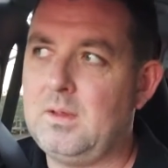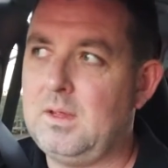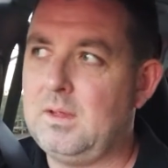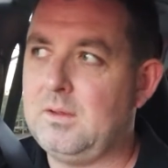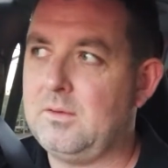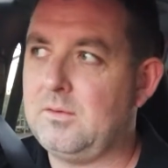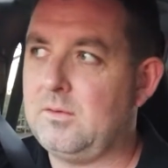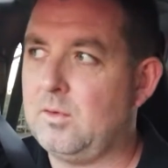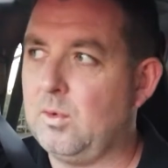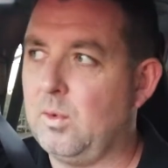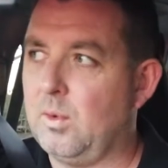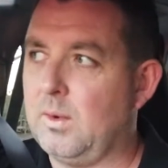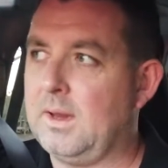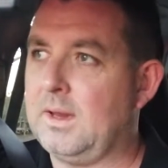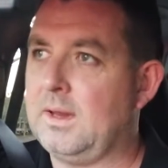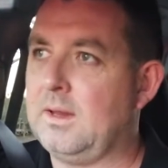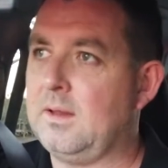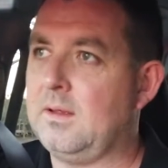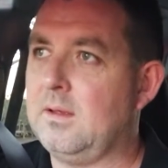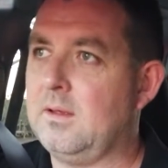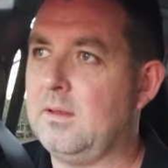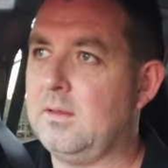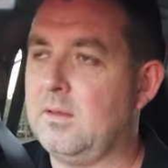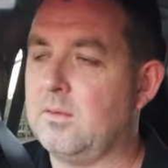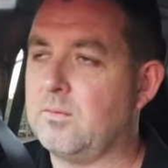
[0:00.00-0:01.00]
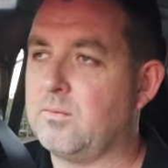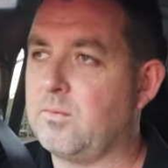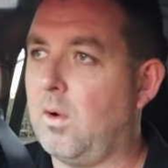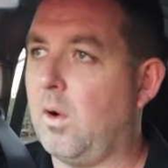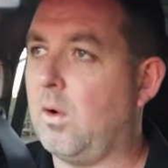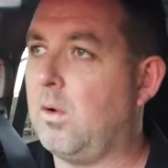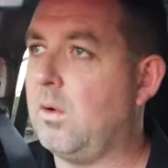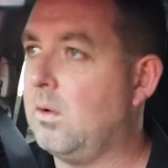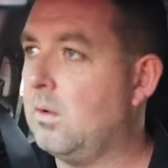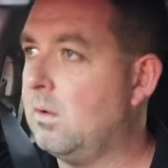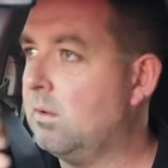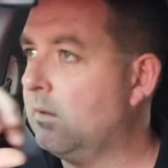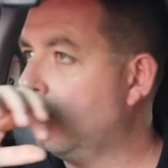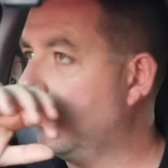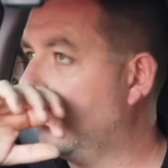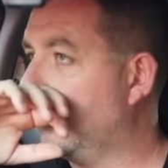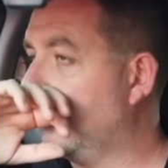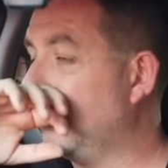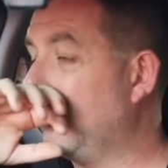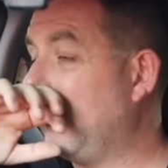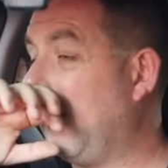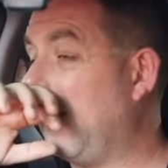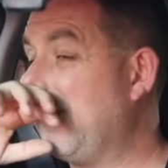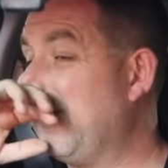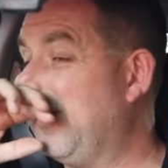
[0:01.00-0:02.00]
is doing the wrong,
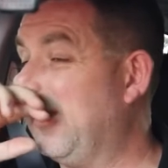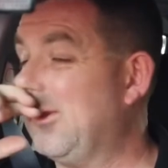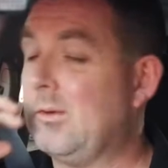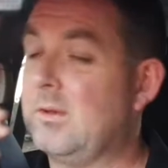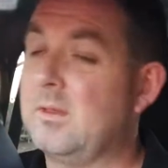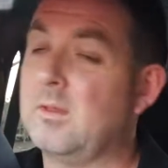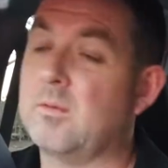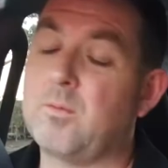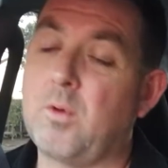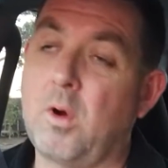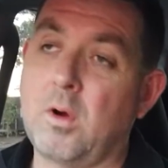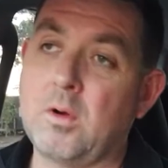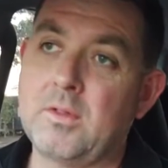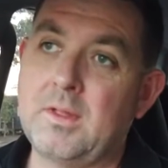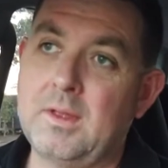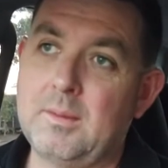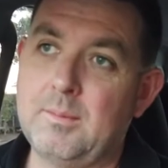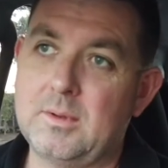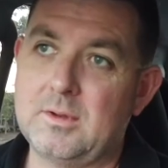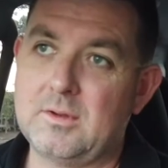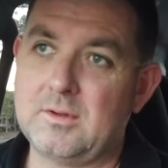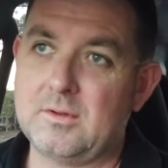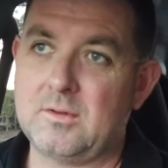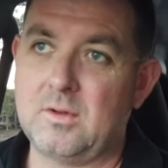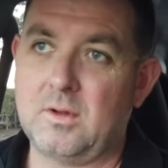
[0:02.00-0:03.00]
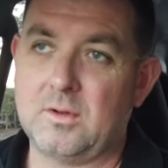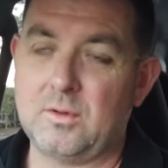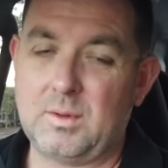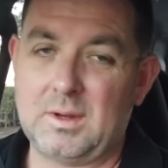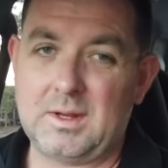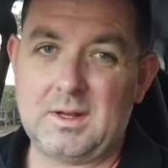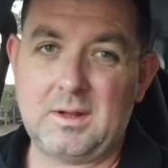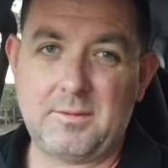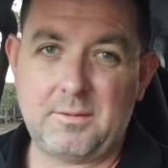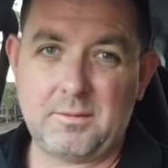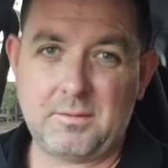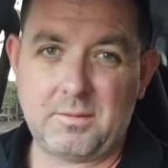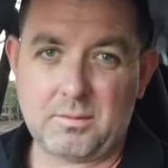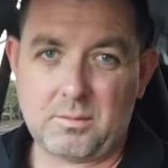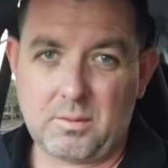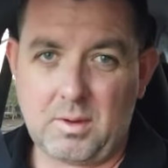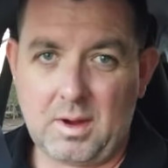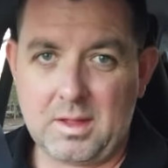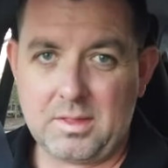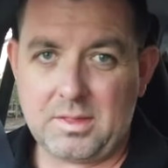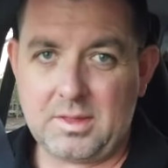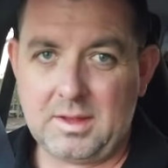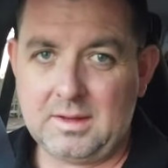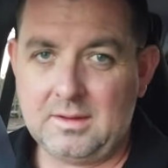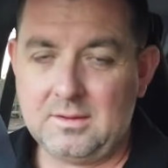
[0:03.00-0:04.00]
well, maybe not doing the wrong thing, but just not doing enough of the
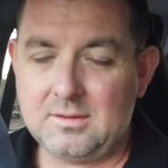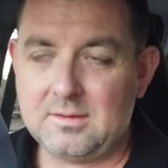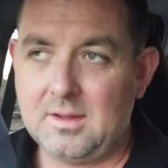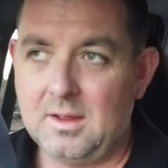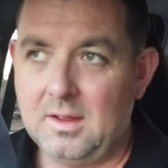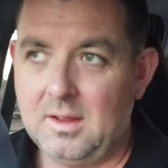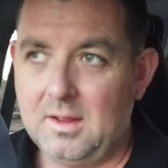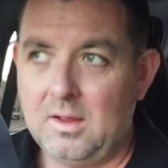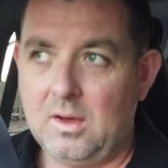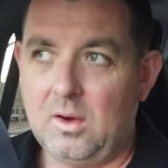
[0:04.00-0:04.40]
right things,